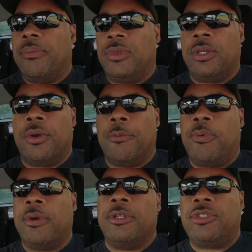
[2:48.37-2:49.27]
you know, the
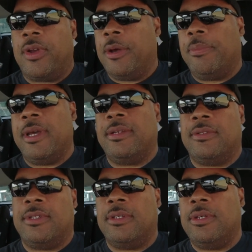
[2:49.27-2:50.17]
Portland Trail
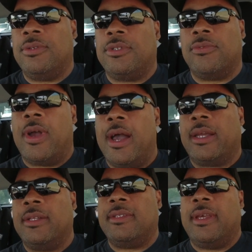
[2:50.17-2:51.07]
Blazers and the Houston
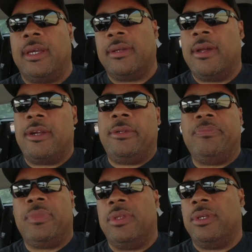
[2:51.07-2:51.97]
Rockets, like,
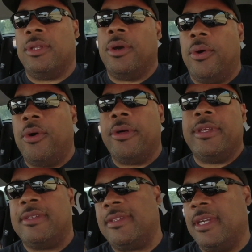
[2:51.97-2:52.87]
you know, all
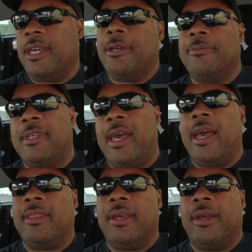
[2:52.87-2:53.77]
these teams
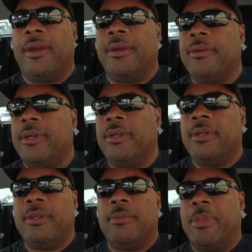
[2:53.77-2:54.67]
had their
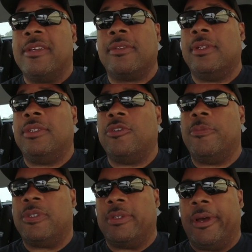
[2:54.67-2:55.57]
basically
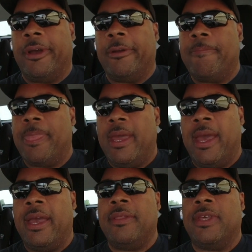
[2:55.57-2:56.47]
superstar,
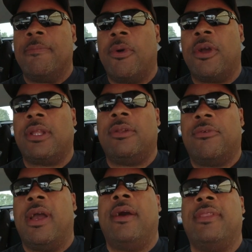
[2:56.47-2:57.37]
and they marketed
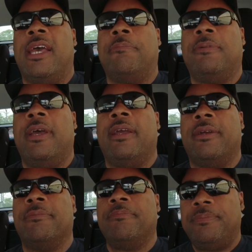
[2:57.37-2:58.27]
around that
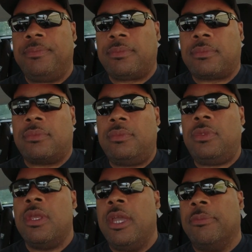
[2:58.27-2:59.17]
player.
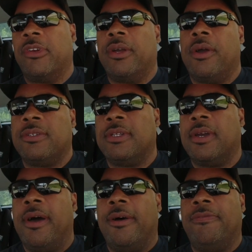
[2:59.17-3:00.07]
In regards to
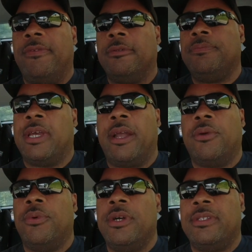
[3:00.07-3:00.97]
golf,
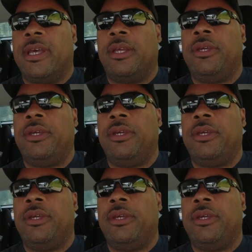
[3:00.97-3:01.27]
Tiger Woods had a